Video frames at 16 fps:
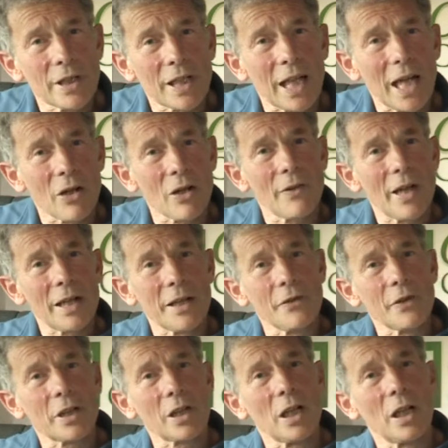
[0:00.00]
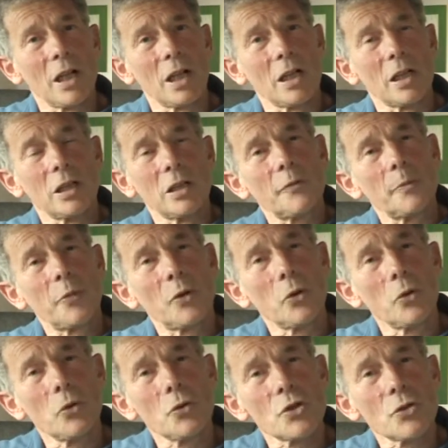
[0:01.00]
the caravan and the car have
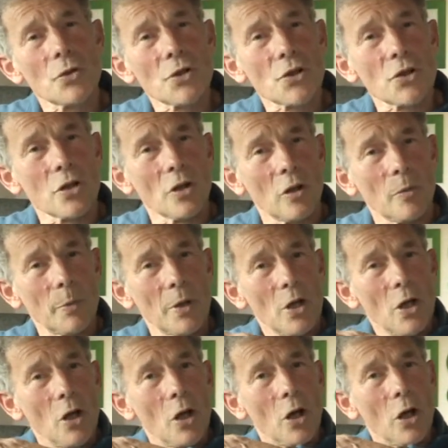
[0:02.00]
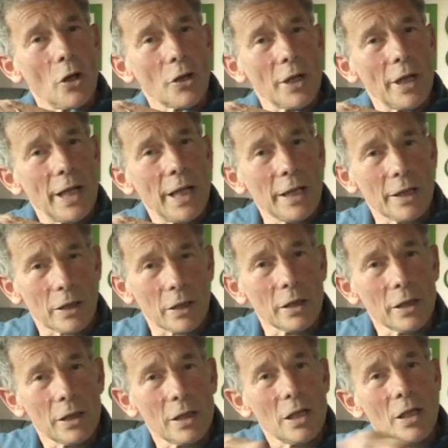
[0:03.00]
pulled to a stop on a
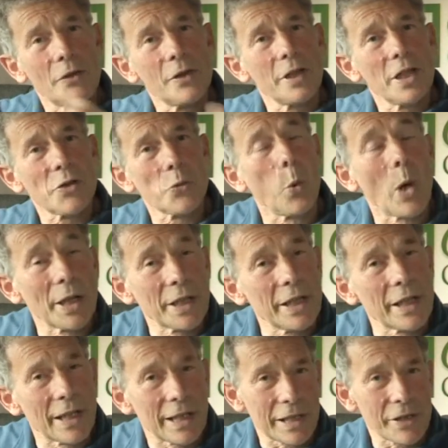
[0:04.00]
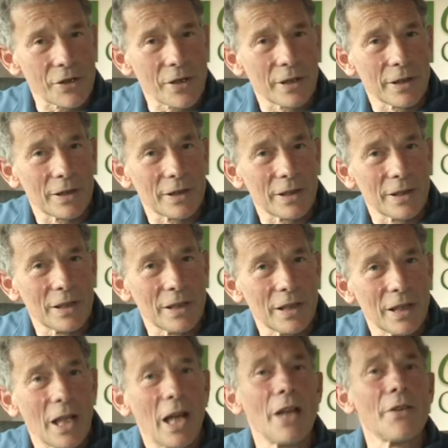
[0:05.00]
hill that is 1 in 8.
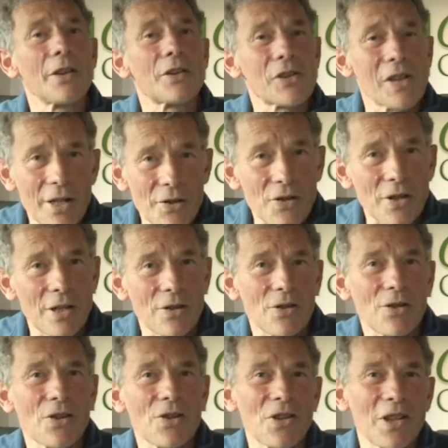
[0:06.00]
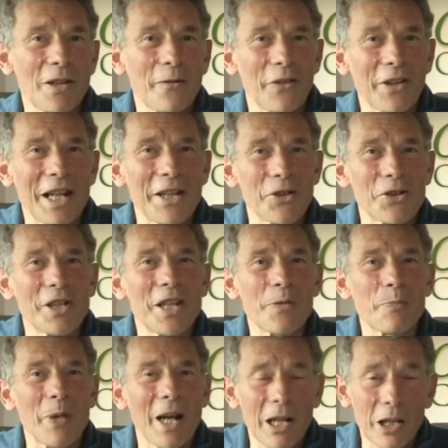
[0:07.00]
And the test is to see if the engine is
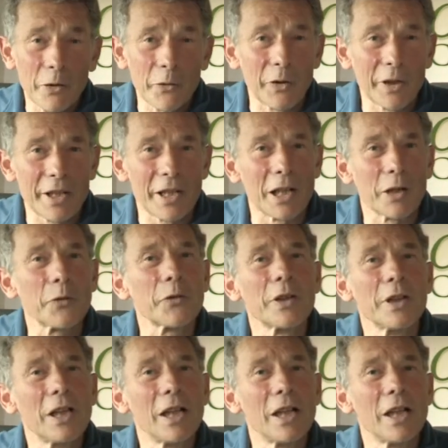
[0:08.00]
powerful enough